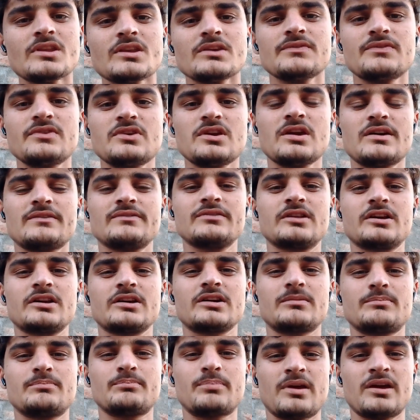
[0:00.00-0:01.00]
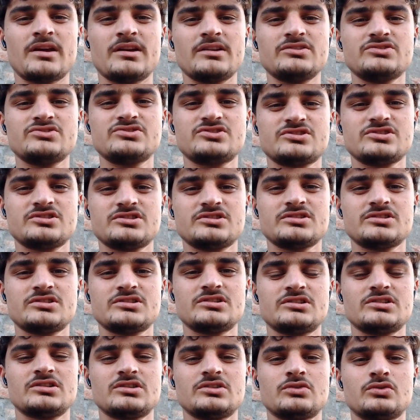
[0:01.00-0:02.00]
if you have like a page
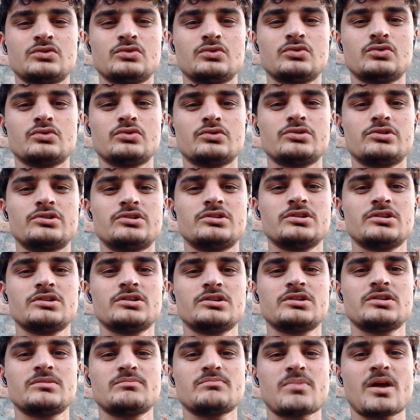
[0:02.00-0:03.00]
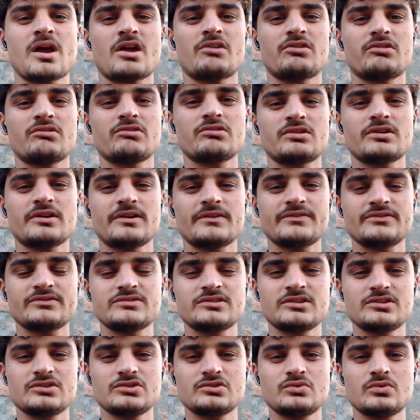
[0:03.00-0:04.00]
or paragraphs
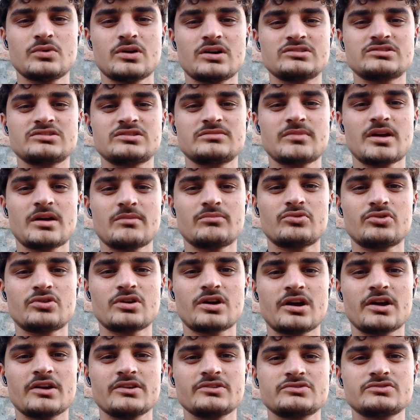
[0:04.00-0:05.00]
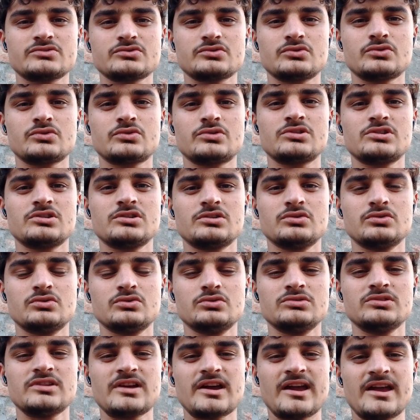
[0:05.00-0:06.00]
that you want to memorize or a
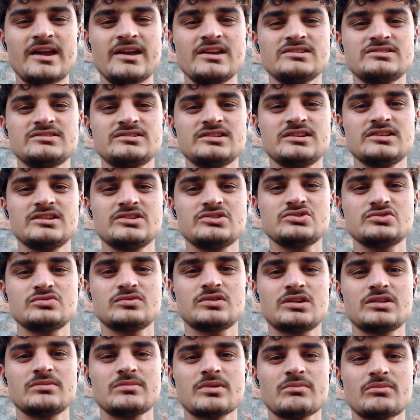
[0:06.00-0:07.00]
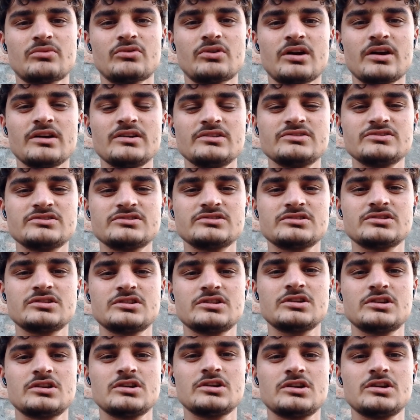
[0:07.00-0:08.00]
whole essay that you want to memorize,
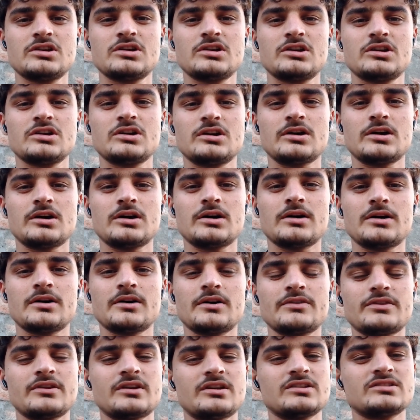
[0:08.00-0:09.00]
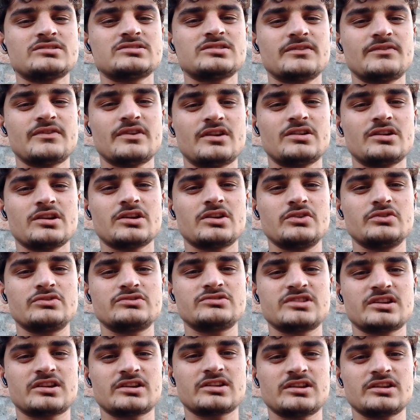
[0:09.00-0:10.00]
then it's a very good
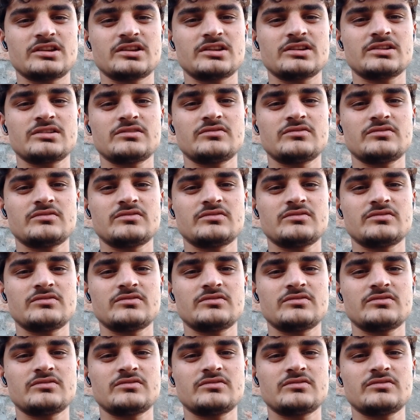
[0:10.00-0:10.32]
technique.